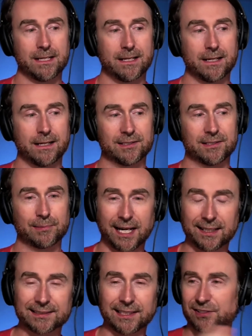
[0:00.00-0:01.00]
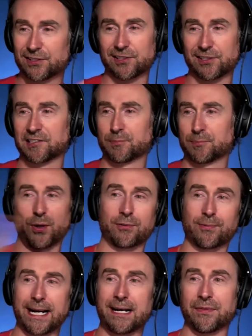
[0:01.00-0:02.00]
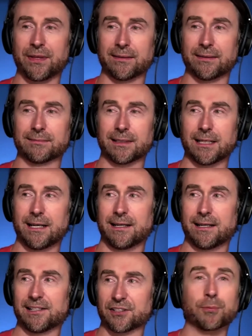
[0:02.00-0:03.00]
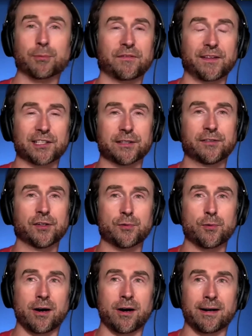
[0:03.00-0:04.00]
some content that's just like spread around that is a good reflection of who you are.